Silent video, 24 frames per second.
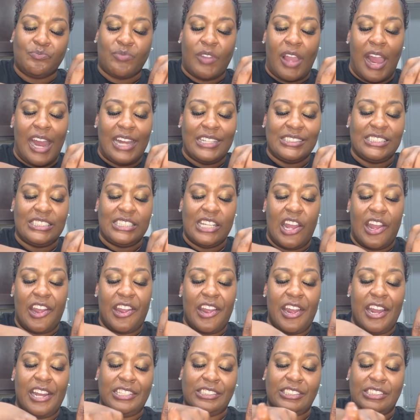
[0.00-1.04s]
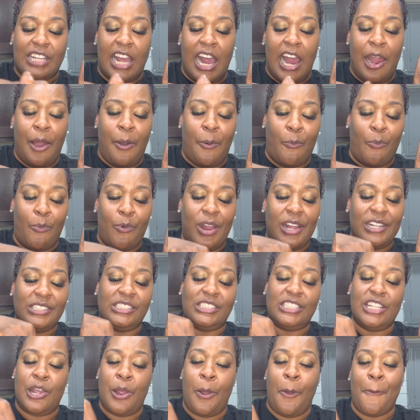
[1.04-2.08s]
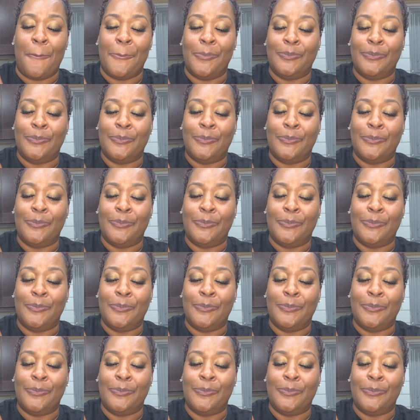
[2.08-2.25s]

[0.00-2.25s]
I said, yes, I am ready.